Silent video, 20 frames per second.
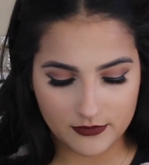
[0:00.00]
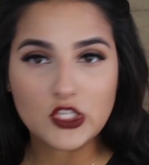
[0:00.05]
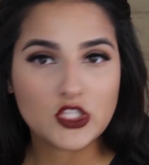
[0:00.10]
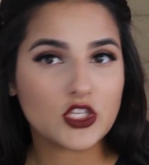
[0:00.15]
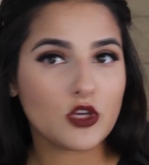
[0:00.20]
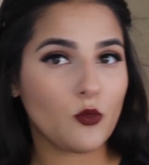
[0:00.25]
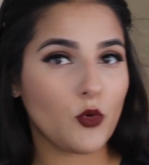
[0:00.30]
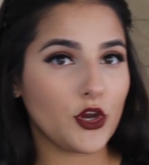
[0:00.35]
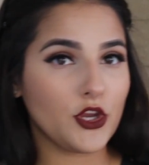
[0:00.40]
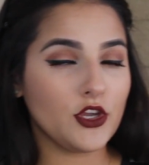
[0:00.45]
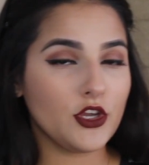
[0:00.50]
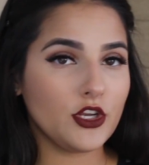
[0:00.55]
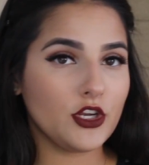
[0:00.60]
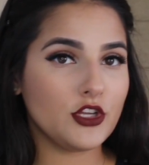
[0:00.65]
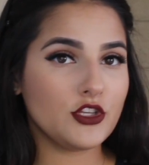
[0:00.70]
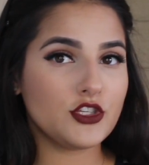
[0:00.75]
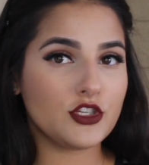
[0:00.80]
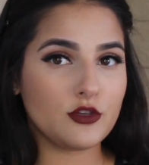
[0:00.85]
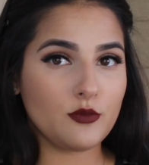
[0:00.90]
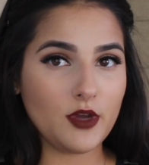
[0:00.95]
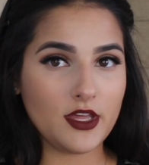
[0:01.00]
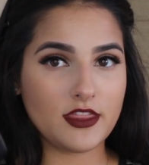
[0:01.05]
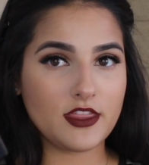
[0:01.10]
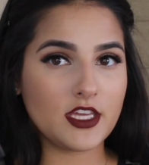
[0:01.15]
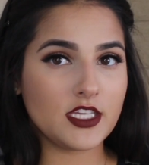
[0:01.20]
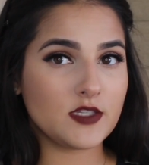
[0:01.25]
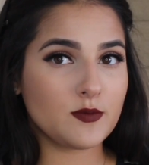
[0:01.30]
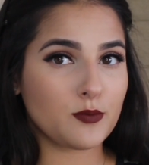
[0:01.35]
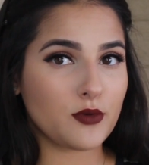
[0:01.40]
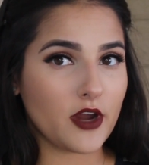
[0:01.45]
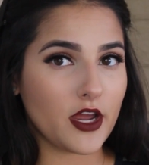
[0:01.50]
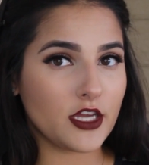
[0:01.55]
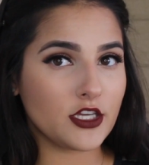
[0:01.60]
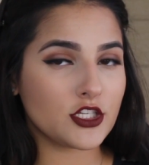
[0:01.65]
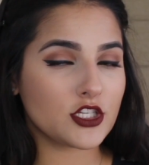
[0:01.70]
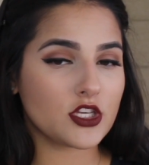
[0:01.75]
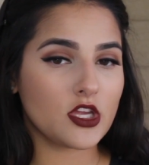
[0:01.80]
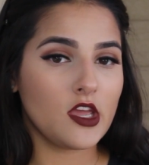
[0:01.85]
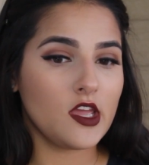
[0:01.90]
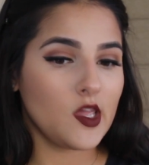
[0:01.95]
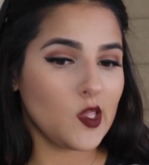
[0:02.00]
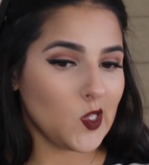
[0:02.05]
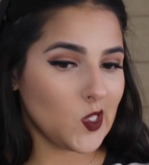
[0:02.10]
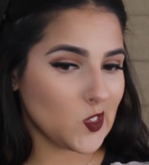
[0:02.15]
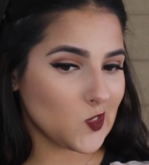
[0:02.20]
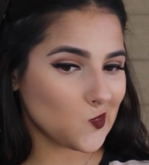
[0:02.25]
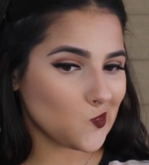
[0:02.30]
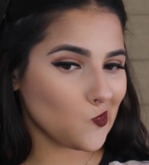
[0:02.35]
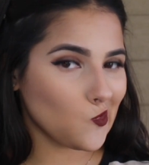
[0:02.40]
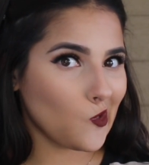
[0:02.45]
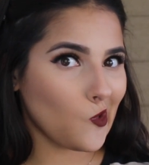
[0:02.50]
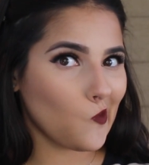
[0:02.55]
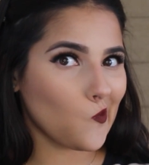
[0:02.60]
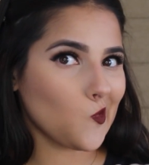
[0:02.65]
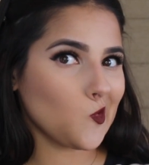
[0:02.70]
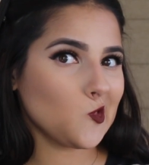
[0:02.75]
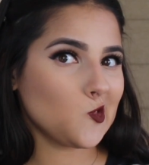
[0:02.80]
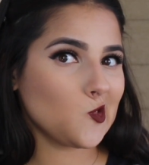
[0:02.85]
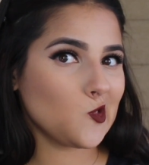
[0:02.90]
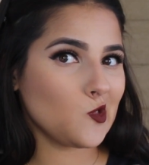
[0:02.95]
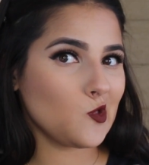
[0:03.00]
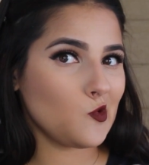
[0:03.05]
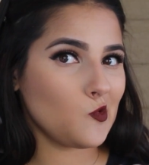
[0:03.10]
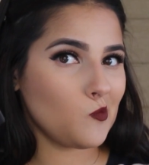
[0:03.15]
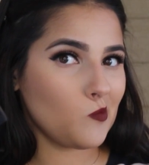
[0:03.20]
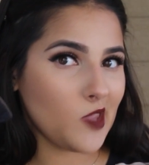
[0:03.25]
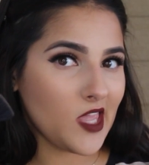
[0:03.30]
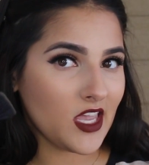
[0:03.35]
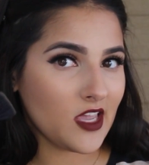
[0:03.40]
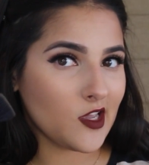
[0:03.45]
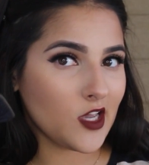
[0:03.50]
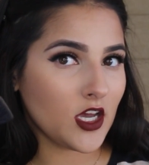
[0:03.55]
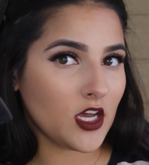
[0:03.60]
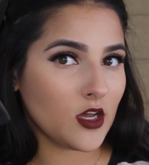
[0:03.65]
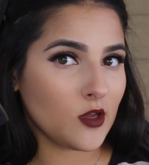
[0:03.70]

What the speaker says: So what you're going to do with this brush is you're going to make